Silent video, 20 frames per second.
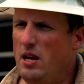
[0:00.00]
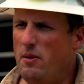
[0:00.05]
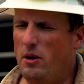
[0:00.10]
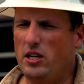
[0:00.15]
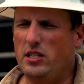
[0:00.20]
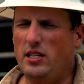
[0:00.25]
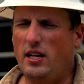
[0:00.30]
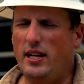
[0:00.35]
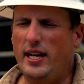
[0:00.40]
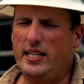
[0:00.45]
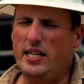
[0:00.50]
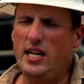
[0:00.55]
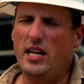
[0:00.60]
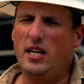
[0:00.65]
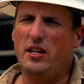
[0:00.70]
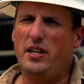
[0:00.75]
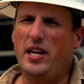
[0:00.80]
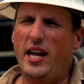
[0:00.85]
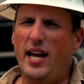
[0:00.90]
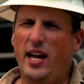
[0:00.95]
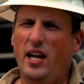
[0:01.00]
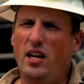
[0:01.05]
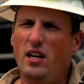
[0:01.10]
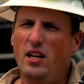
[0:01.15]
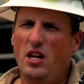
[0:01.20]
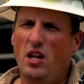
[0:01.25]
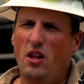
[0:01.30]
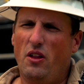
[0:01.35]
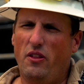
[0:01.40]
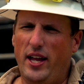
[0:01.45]
Because at the end of the day,
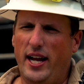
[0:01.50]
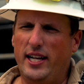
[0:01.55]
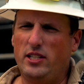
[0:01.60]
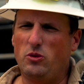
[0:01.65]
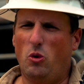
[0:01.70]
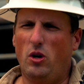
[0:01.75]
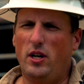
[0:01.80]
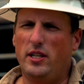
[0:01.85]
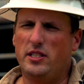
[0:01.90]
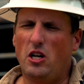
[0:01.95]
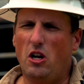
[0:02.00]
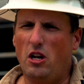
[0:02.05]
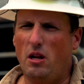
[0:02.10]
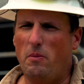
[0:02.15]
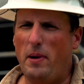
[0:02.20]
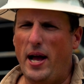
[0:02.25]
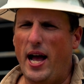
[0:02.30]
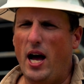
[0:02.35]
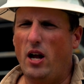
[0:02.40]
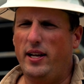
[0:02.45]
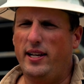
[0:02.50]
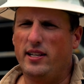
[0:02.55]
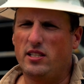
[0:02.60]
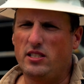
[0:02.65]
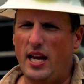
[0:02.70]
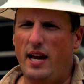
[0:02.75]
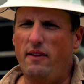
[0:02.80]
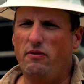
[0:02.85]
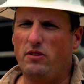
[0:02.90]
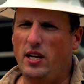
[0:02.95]
that's what it's all about, is
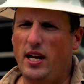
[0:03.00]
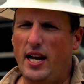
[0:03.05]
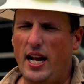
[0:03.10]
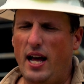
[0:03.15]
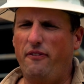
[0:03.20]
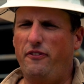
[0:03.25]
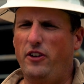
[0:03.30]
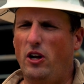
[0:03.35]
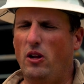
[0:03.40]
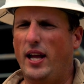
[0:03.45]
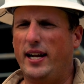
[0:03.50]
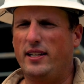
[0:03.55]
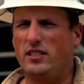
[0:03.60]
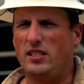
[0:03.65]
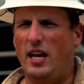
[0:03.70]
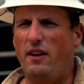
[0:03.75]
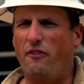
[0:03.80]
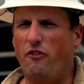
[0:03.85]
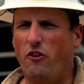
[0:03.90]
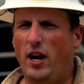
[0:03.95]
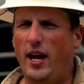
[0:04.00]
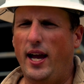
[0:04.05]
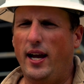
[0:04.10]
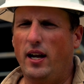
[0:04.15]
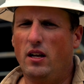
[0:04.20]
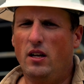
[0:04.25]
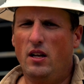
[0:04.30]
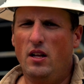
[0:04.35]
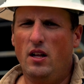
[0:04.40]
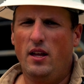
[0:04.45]
safety. And I feel like
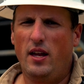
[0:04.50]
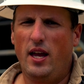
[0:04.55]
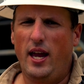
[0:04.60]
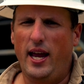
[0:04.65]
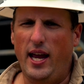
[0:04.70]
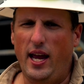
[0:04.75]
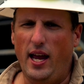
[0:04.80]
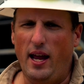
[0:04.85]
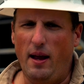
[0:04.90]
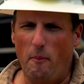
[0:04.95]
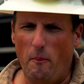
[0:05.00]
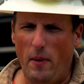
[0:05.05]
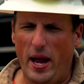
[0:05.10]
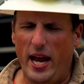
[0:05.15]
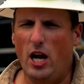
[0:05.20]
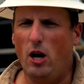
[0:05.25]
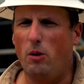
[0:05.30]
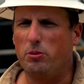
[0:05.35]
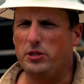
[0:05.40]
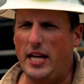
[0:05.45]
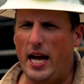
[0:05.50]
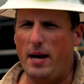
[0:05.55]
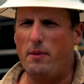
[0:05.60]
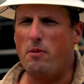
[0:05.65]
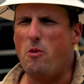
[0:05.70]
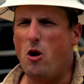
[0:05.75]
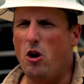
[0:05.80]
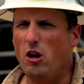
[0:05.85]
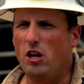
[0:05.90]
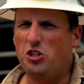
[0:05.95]
SafeRack helps
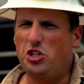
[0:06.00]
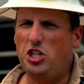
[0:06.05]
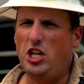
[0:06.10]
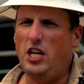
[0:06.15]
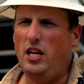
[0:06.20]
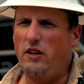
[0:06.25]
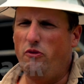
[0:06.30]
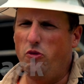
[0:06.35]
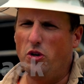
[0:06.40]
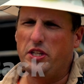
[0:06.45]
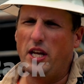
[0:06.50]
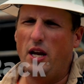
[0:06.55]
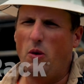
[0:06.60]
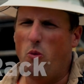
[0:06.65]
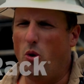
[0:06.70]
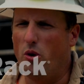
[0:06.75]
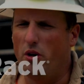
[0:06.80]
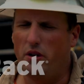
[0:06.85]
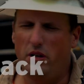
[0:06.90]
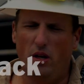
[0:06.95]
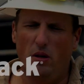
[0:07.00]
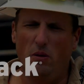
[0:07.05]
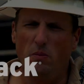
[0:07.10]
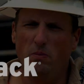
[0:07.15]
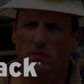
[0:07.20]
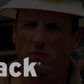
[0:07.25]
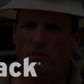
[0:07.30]
Albemarle achieve what they want to do.